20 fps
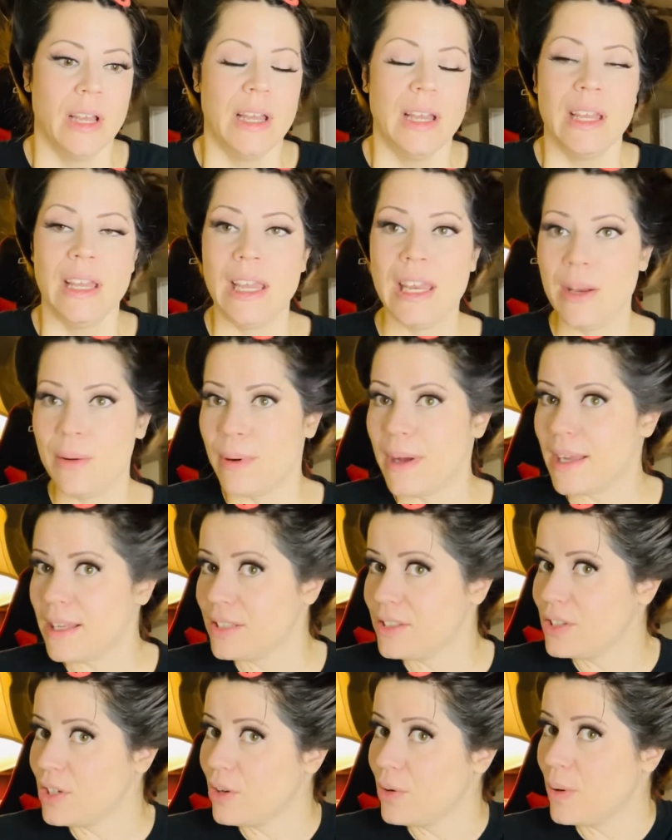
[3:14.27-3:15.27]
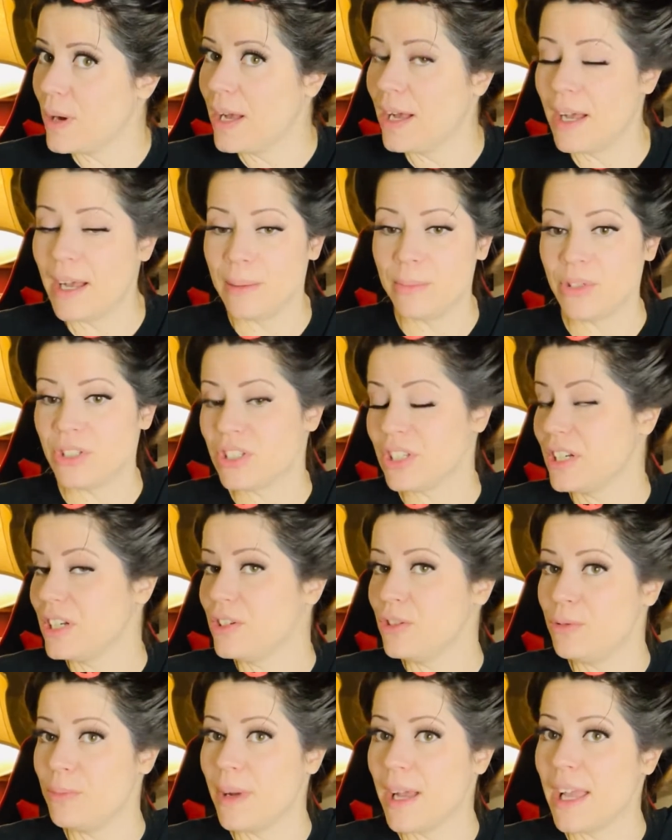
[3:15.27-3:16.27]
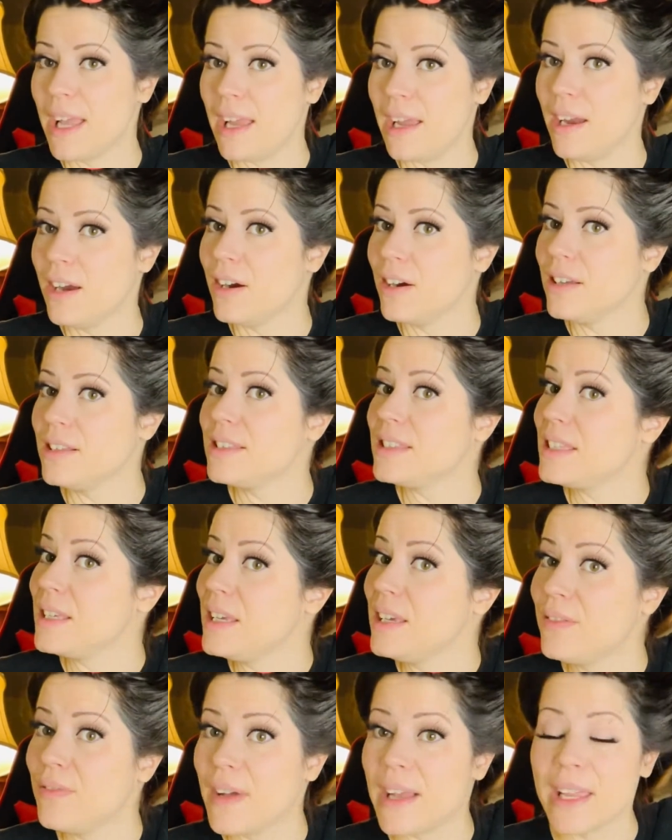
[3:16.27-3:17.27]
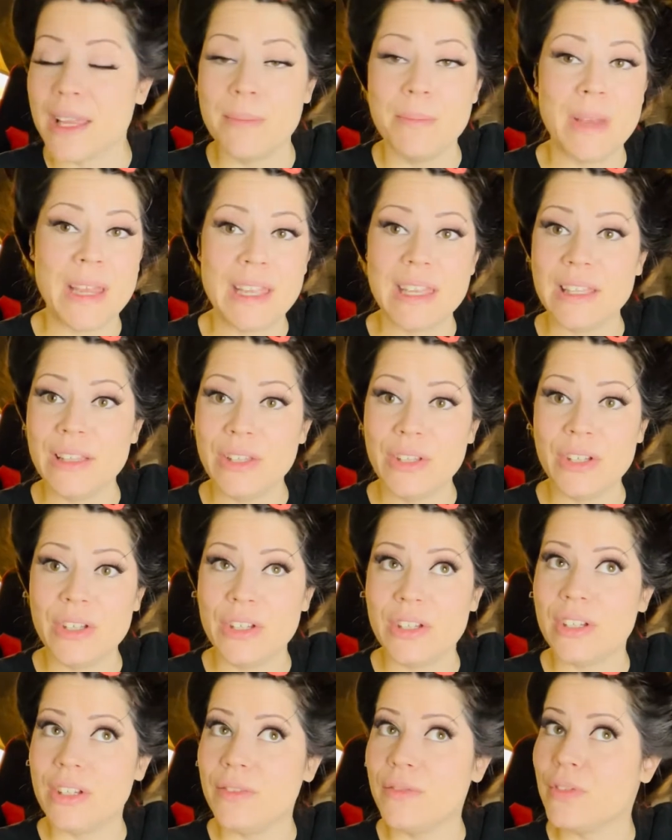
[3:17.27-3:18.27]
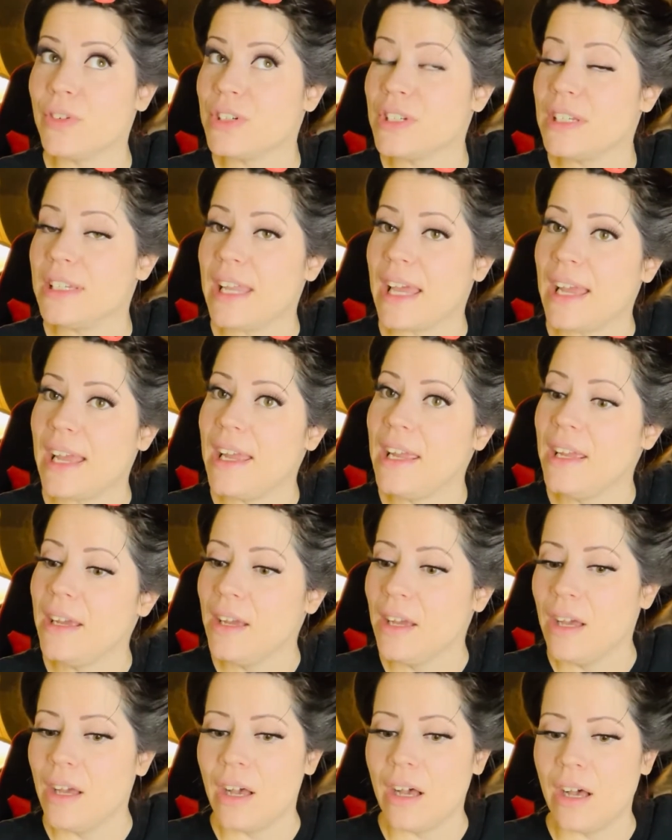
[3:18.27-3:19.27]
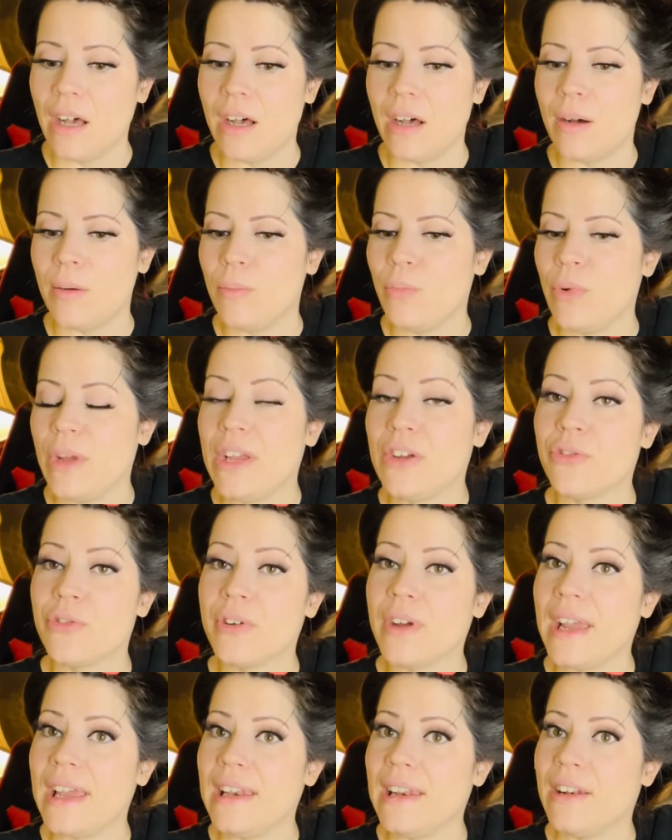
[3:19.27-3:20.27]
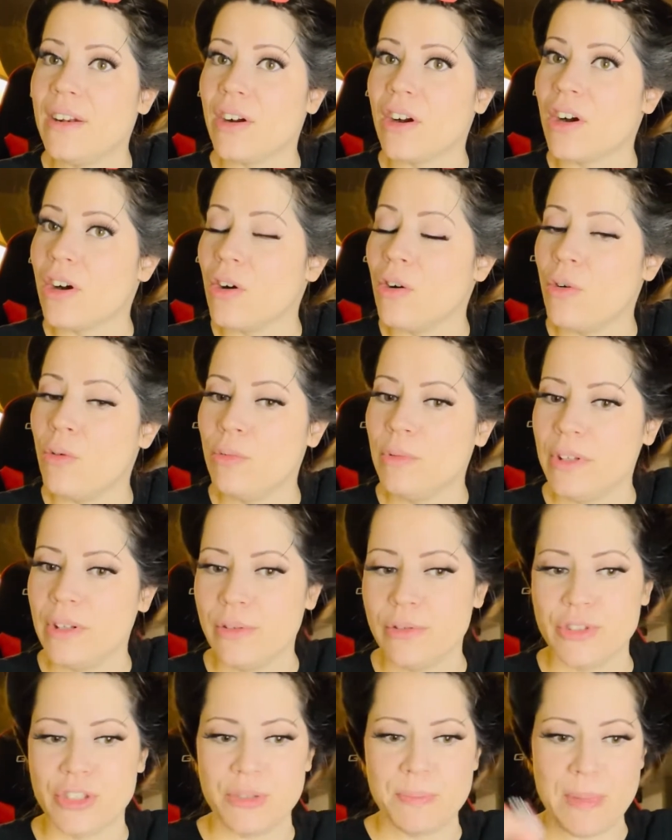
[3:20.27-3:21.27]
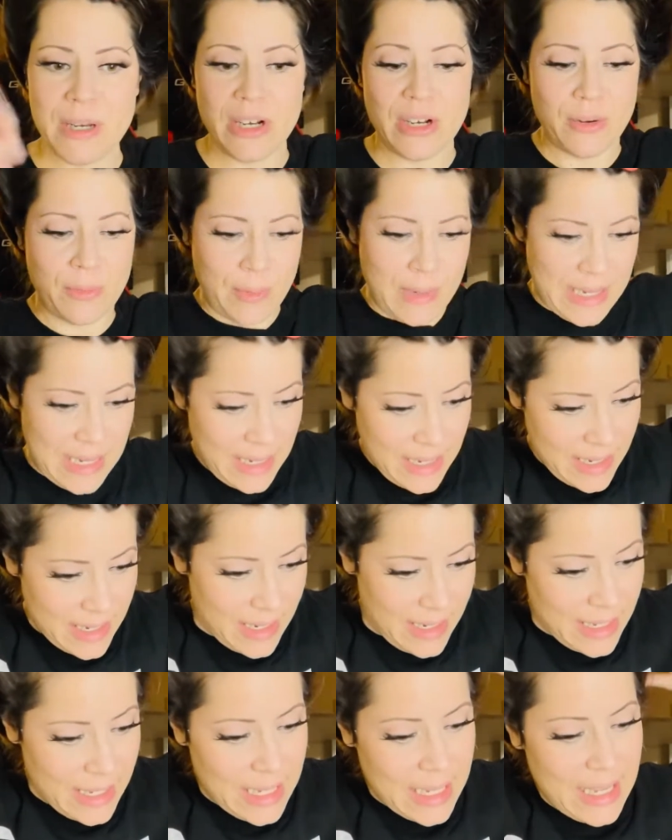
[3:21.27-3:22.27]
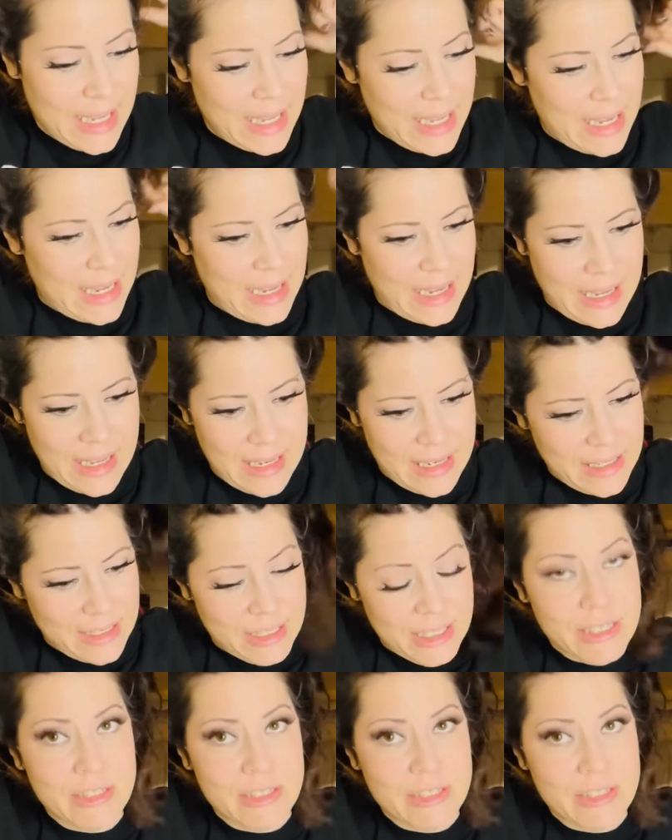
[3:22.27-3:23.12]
Anyway, so I'm just gonna do my hair and see if I can make it look good for today. We created our own little spirit week, and